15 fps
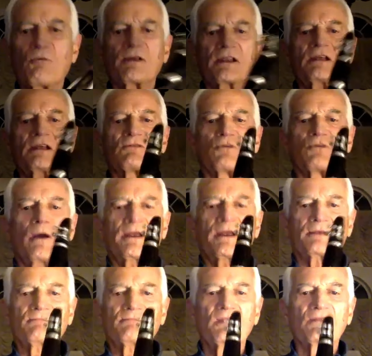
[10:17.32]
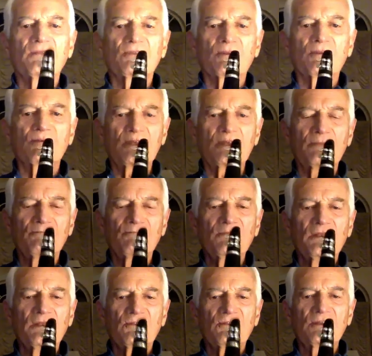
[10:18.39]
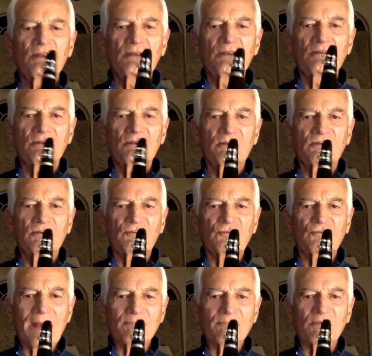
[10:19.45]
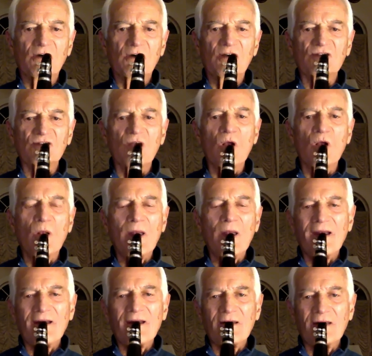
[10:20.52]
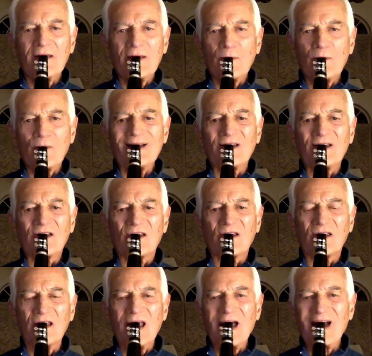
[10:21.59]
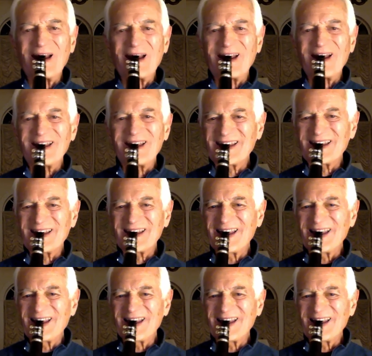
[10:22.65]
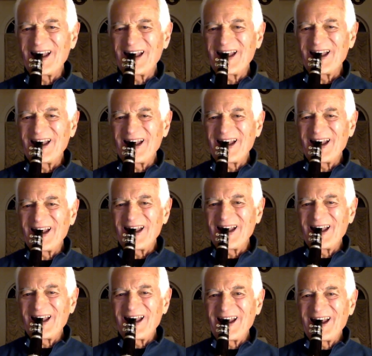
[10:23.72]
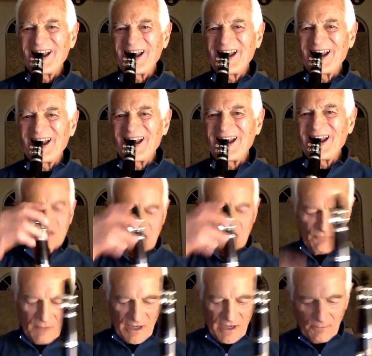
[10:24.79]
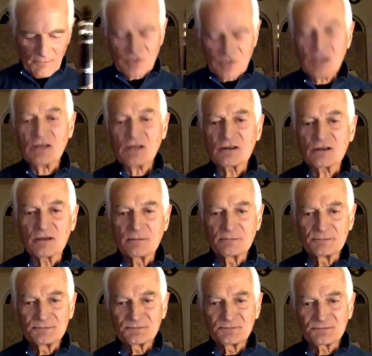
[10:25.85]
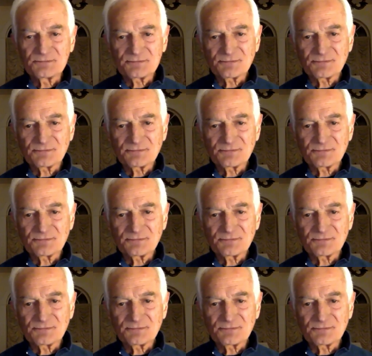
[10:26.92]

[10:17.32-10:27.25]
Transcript: doesn't support any of the weight. The the the, the, the strap does, and it rests against the biting edges of my upper teeth.